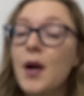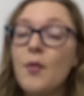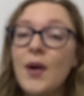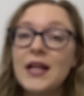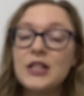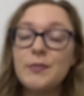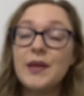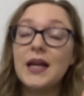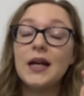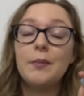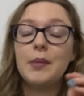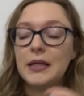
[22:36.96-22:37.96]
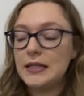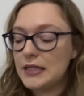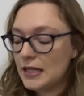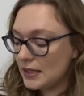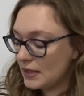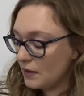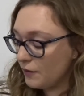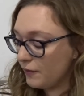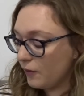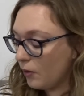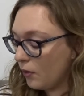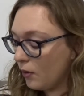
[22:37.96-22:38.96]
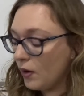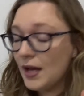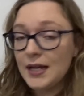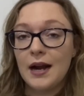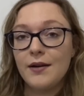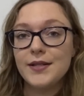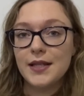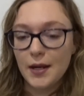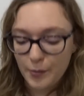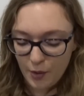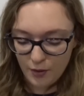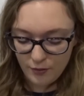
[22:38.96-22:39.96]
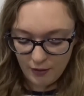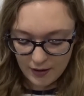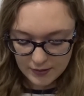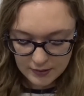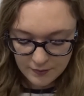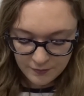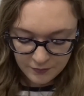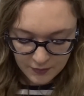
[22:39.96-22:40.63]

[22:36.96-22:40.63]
my way to be a completist for Carousel of Progress.